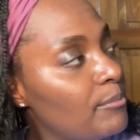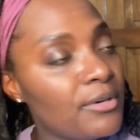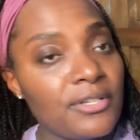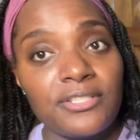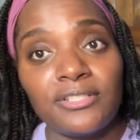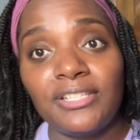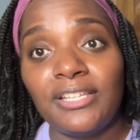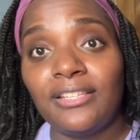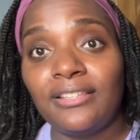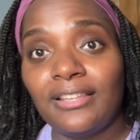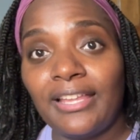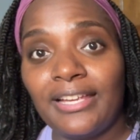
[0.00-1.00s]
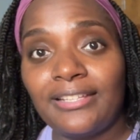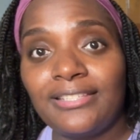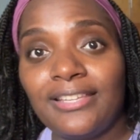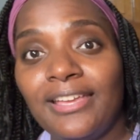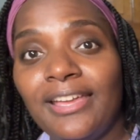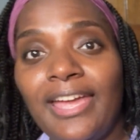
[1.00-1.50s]
personally like
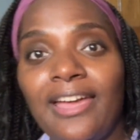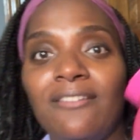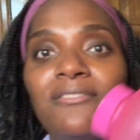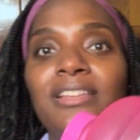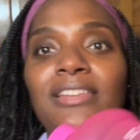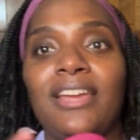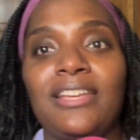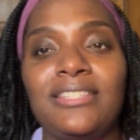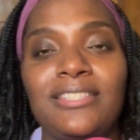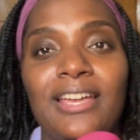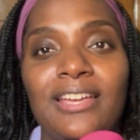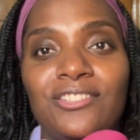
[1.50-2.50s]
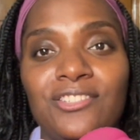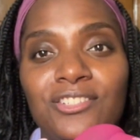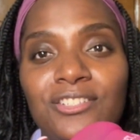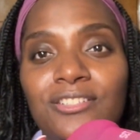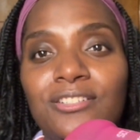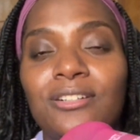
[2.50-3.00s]
to have a nice size
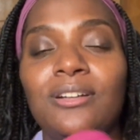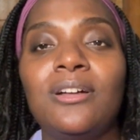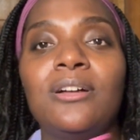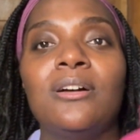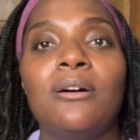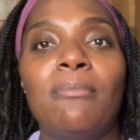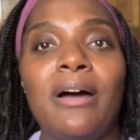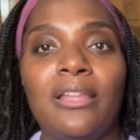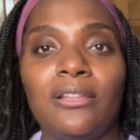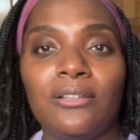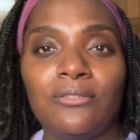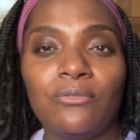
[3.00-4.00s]
jug bottle of